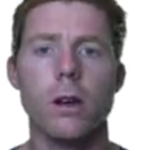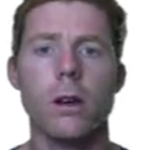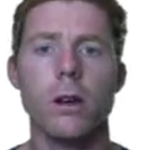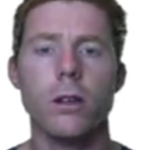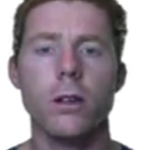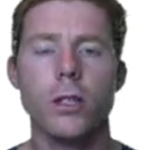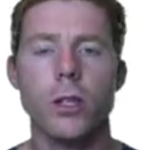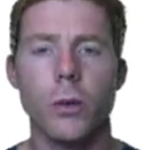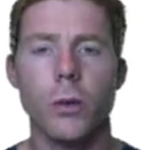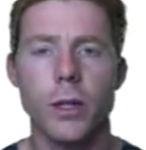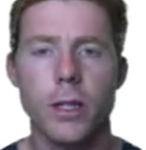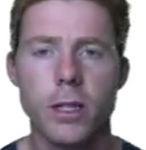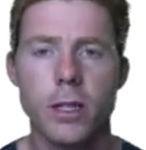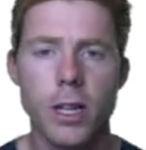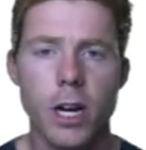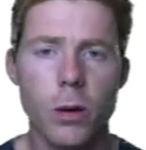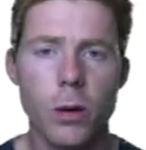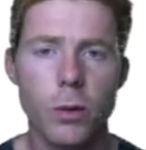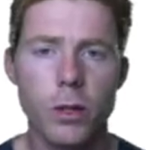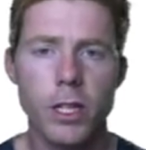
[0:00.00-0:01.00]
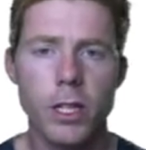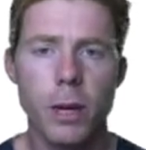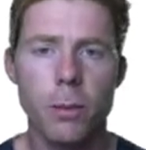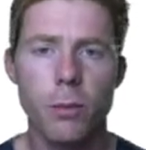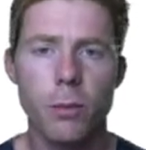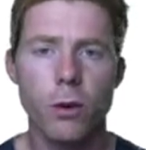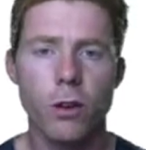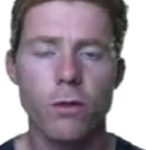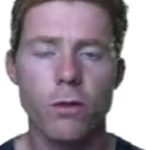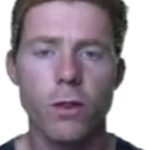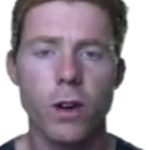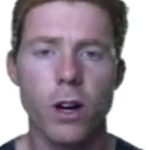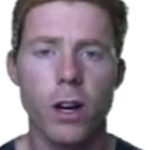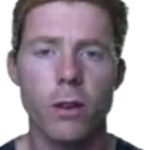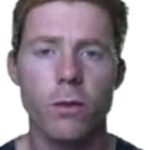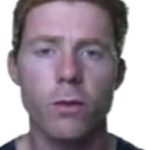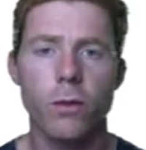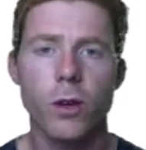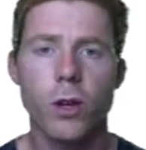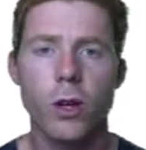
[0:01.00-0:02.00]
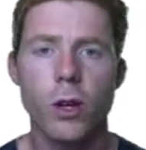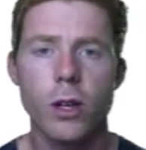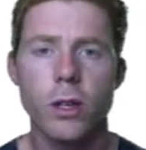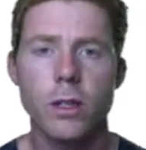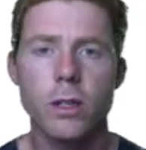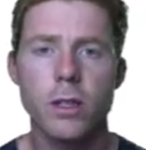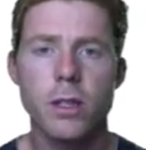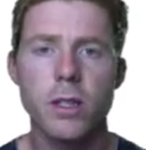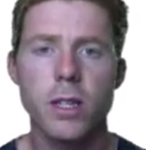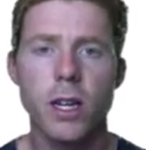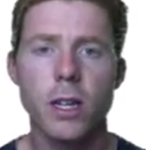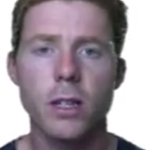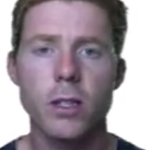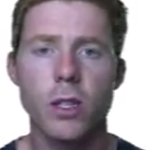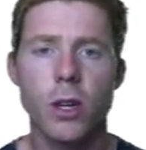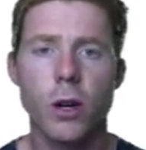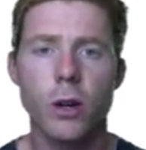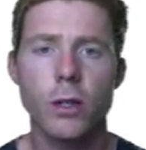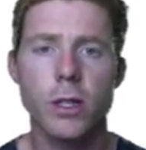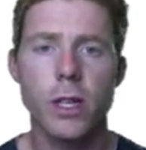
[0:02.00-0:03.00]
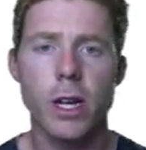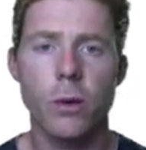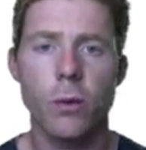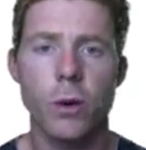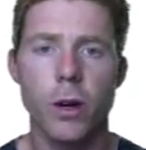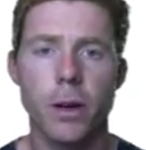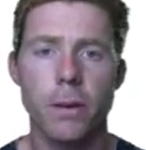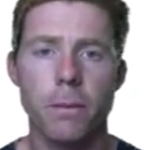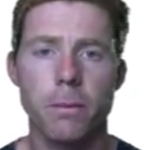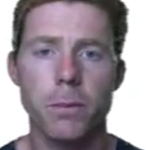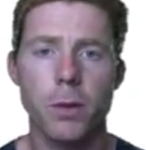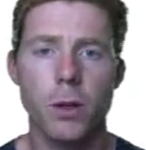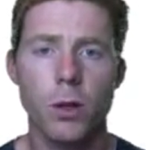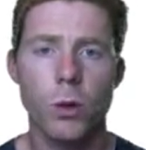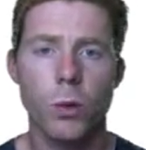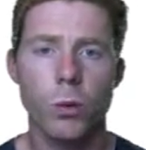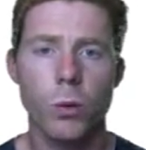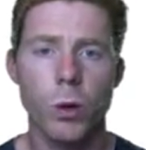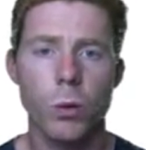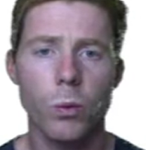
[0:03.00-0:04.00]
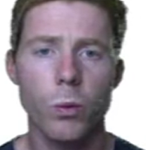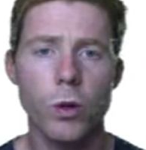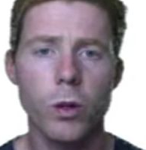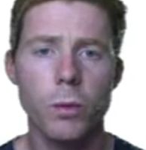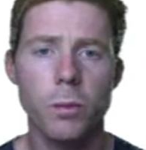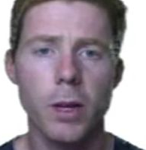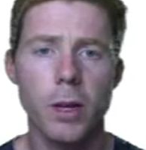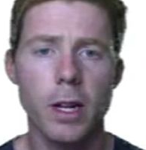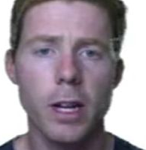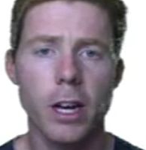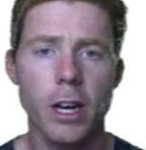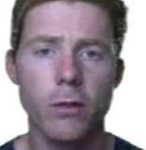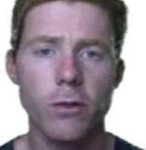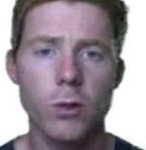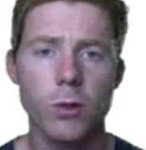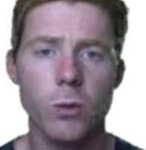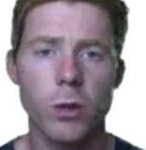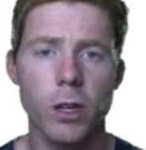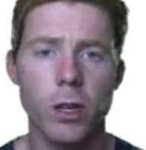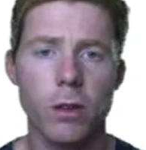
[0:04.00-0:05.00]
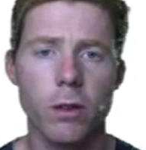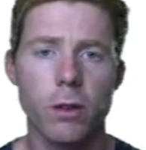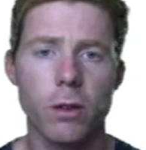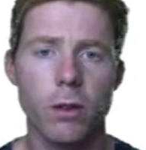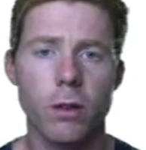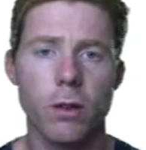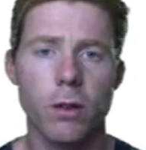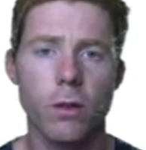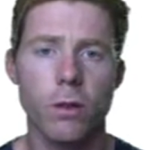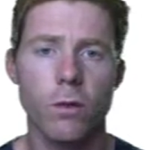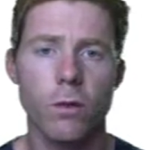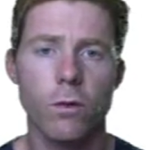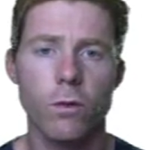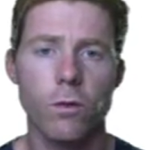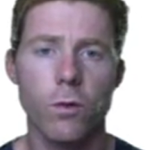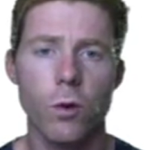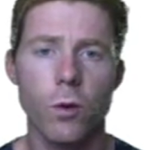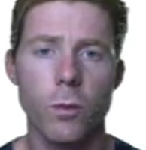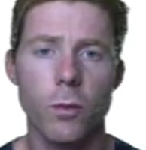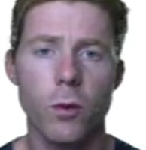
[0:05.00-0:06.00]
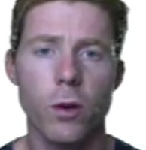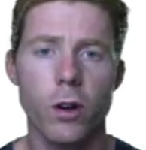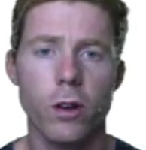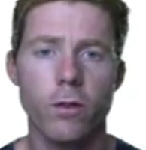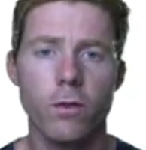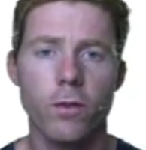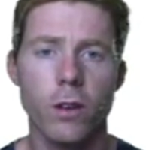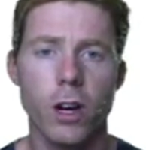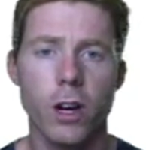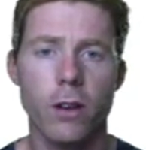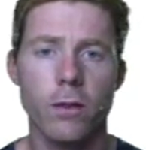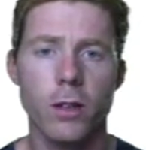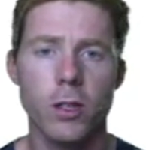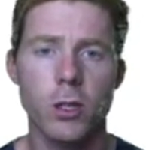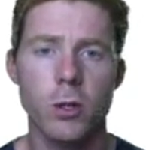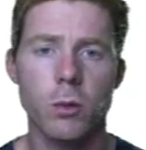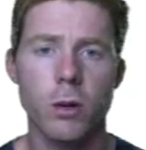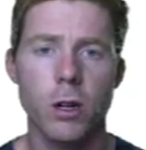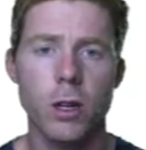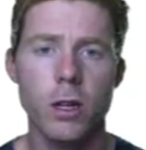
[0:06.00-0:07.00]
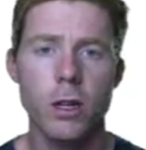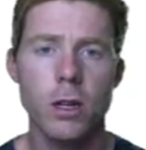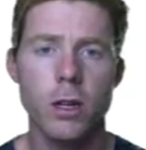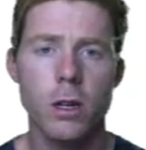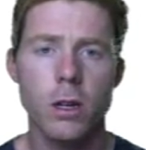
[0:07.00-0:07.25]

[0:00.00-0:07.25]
So we start with 10.5. 6 goes that way. We would be left with 4.5 this way.